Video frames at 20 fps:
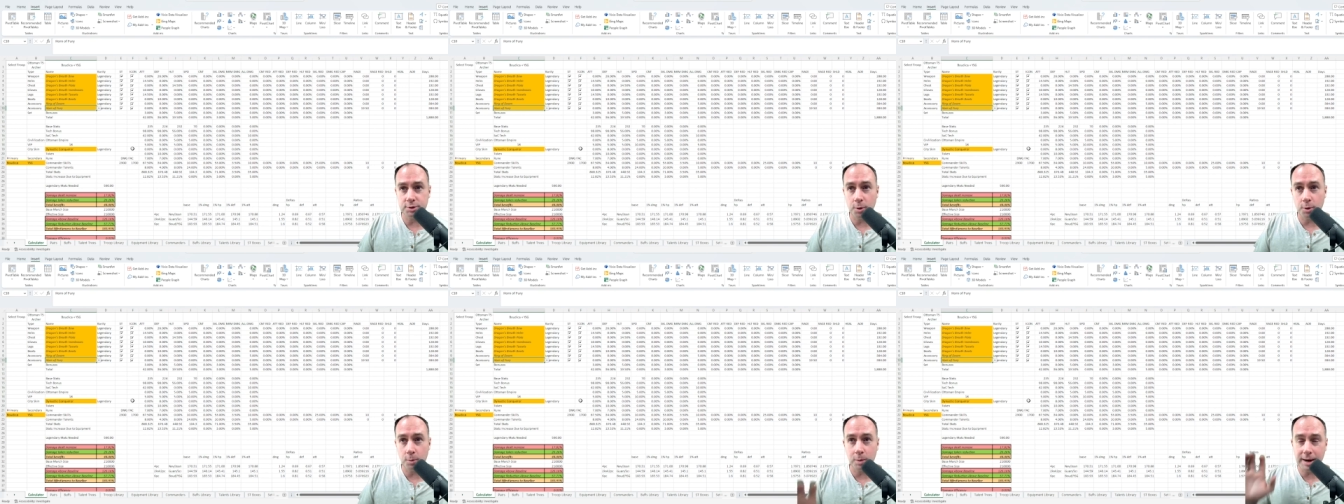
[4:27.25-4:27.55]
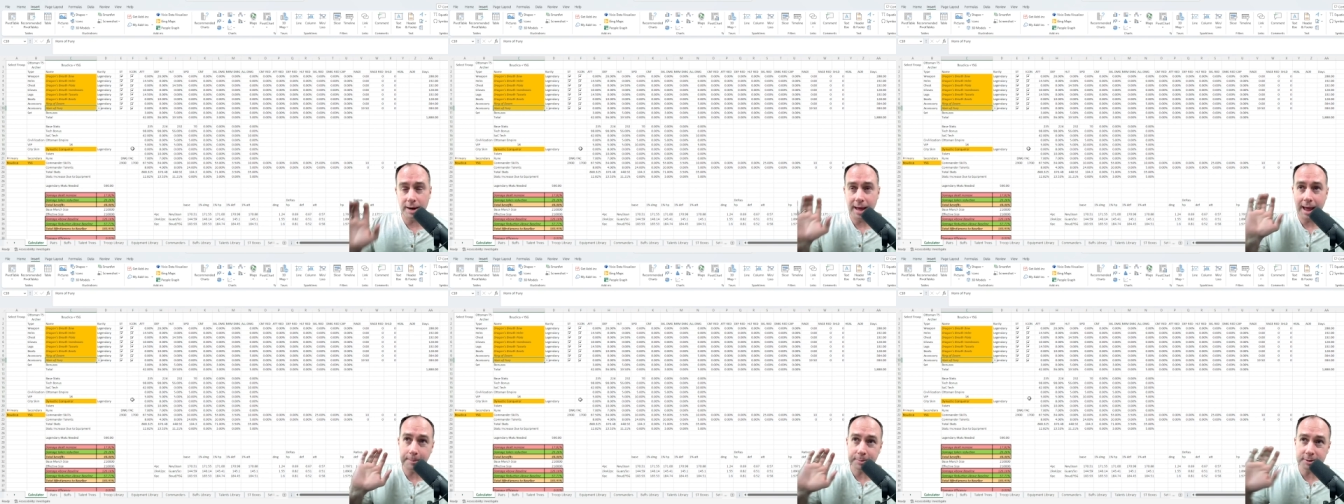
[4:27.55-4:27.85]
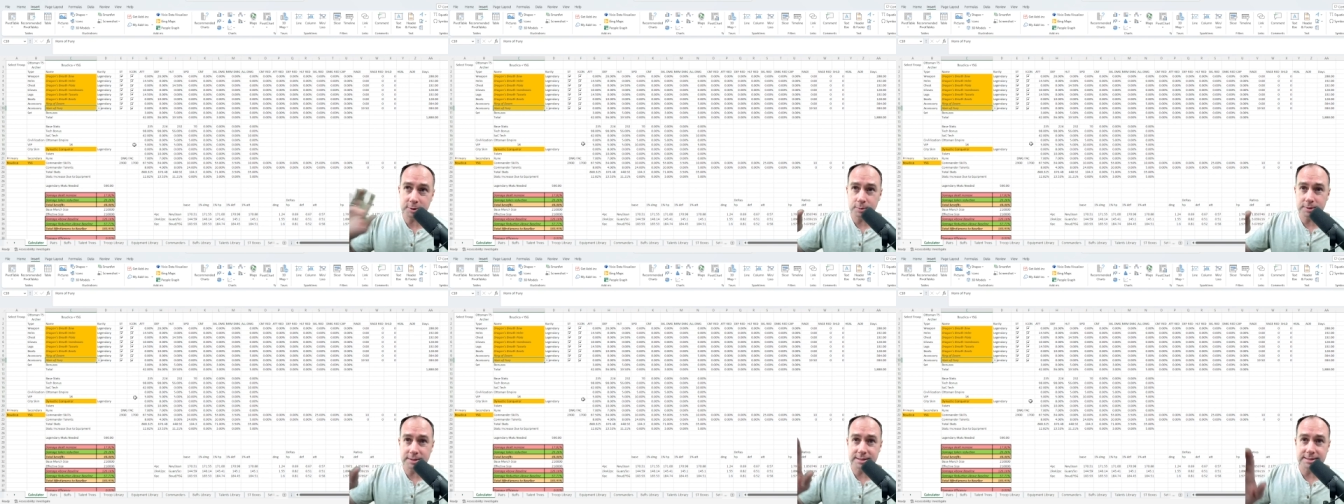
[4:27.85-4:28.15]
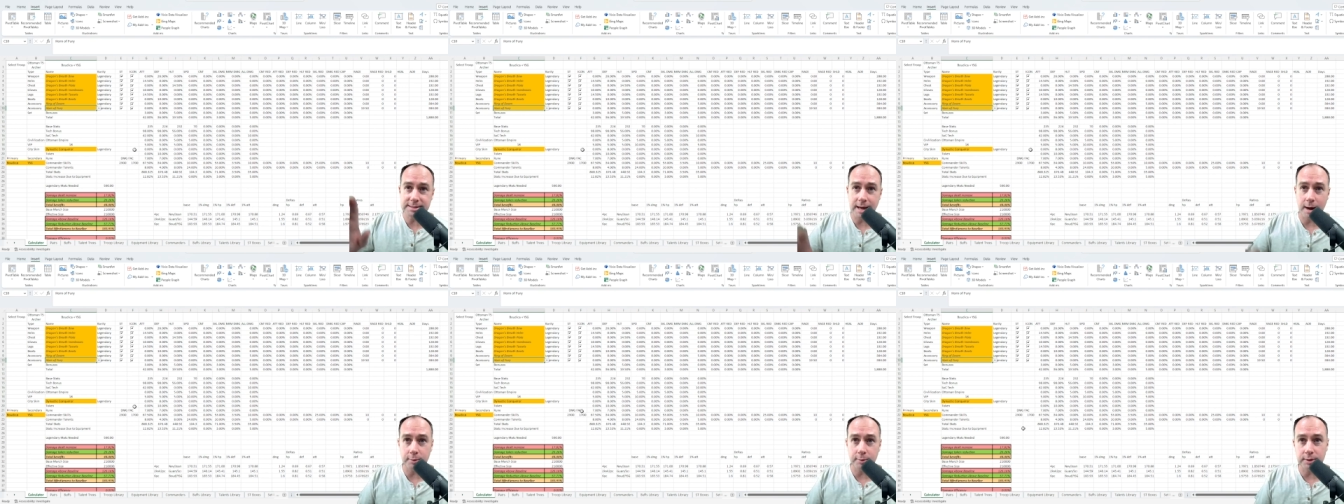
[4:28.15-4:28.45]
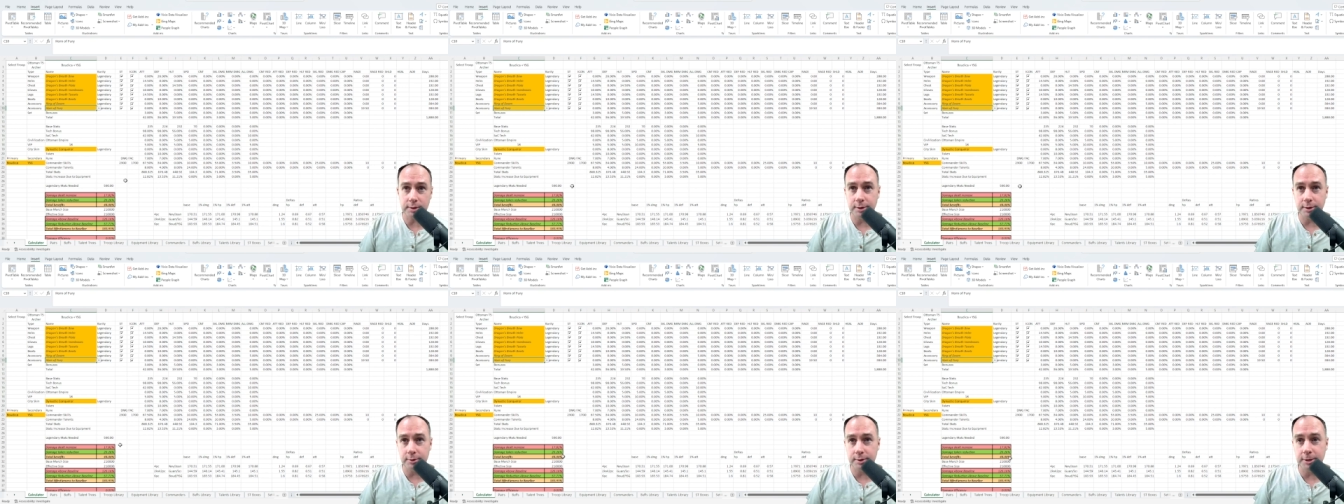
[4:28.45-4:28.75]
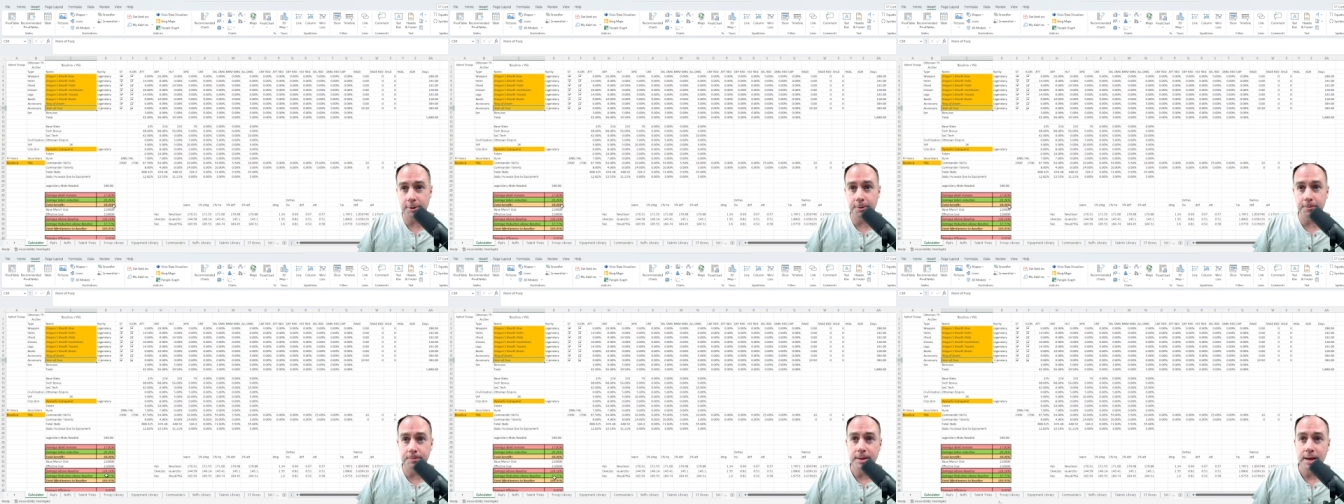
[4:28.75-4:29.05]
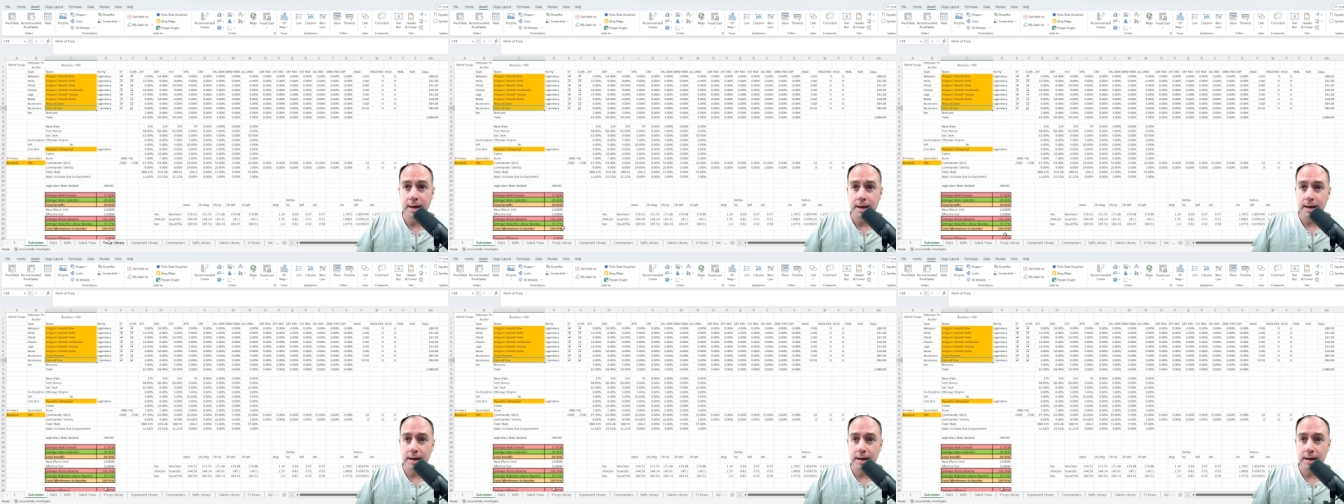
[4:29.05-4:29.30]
So, what happens with this calculator here?